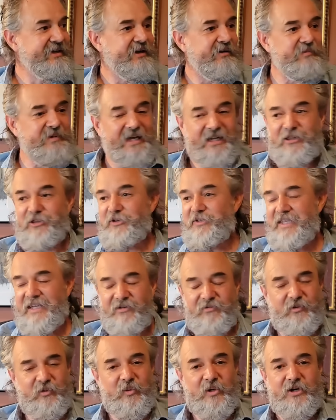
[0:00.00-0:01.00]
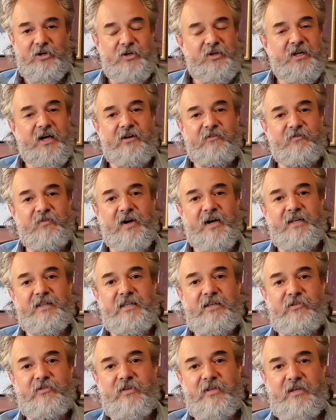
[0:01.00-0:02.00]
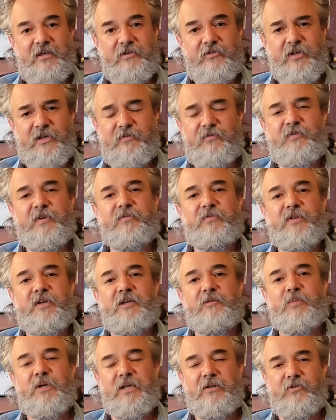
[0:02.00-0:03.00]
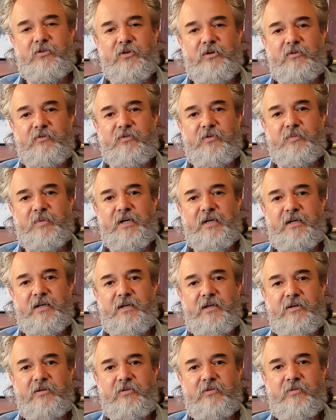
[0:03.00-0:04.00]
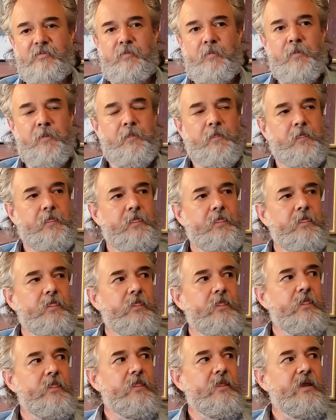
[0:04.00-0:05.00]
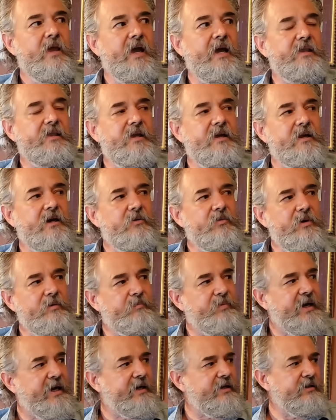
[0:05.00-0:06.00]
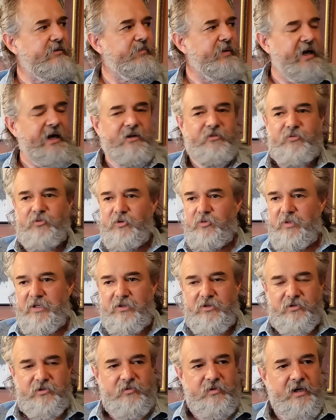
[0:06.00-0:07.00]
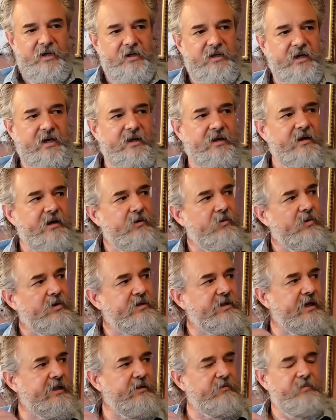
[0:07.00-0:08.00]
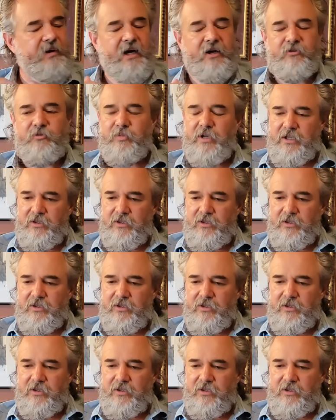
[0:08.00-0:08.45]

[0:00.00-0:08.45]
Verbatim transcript: I mean, I looked everywhere. Could not find these keys. Like 15 minutes looking for my keys. And then I went back in the bathroom and looked around again. And I walked out of the bathroom.